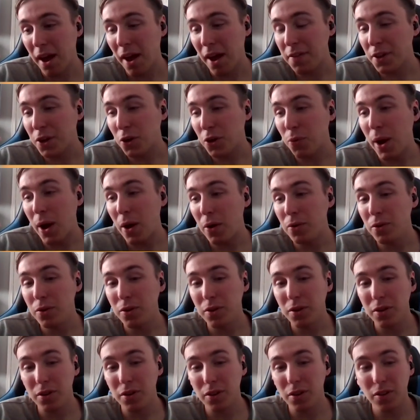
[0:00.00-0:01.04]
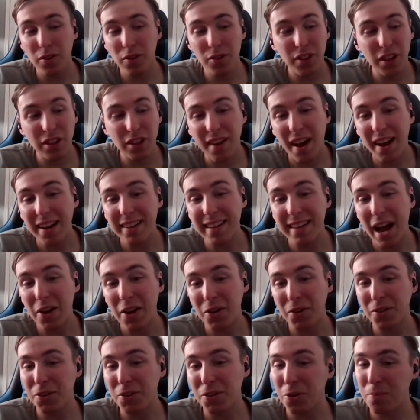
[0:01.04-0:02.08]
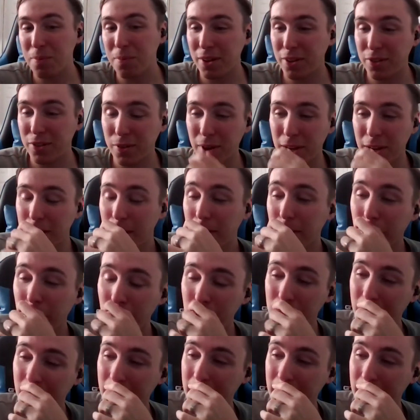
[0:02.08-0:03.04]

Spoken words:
And the crowd, they die down a little bit. So I go, oh